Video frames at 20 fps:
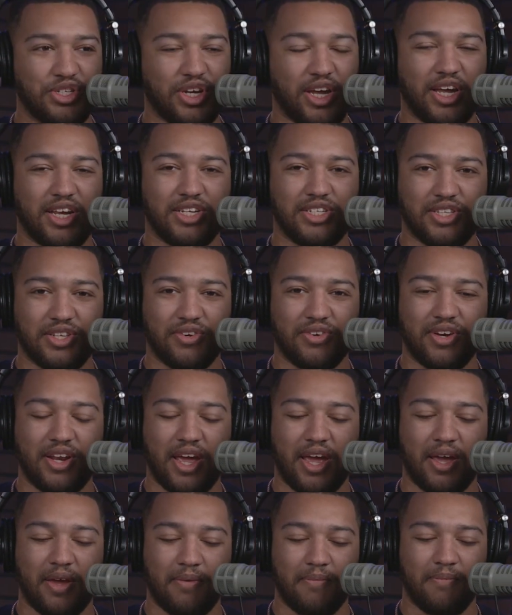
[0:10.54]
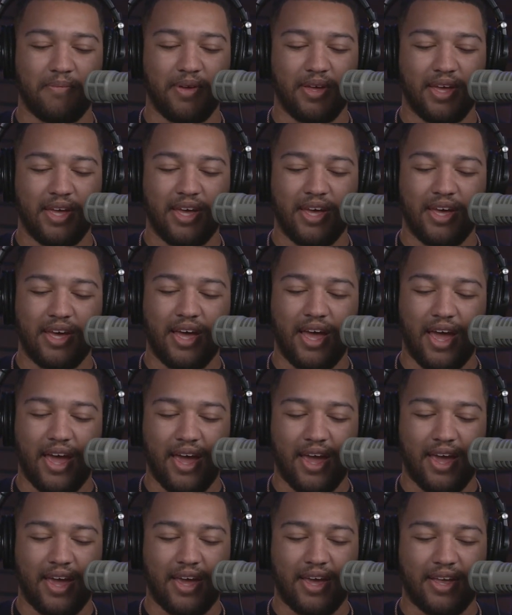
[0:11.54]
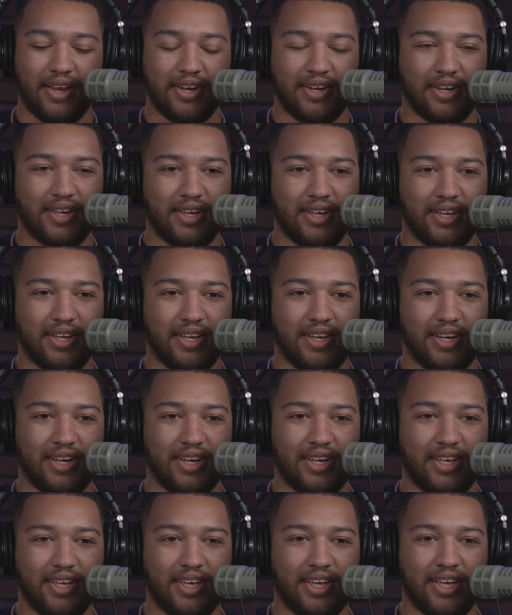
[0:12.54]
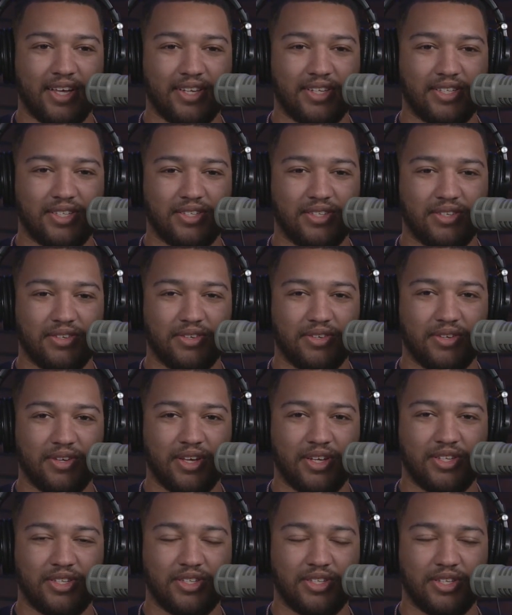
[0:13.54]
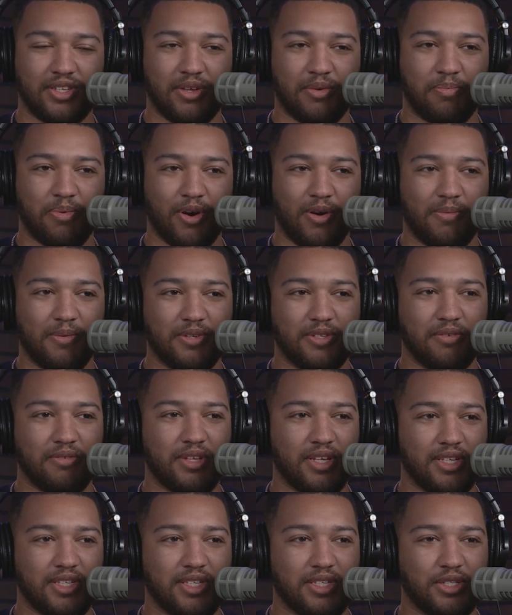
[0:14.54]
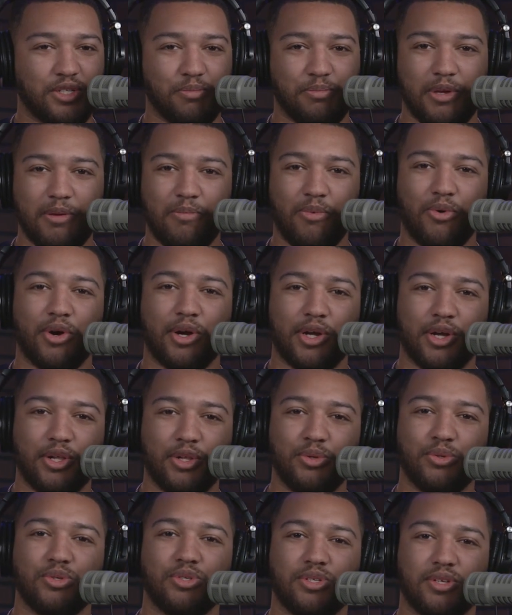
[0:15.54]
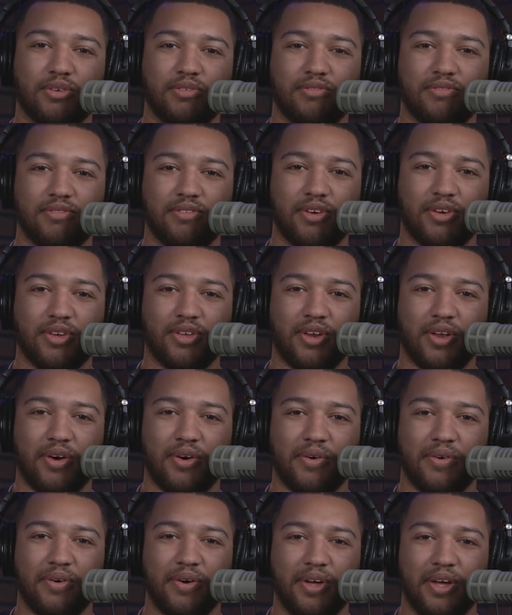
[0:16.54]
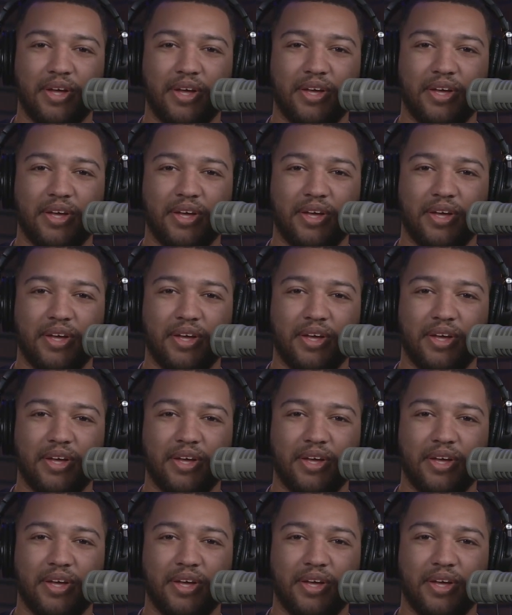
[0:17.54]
changed their name, and it's the purpose of this is to be more inclusive, you know?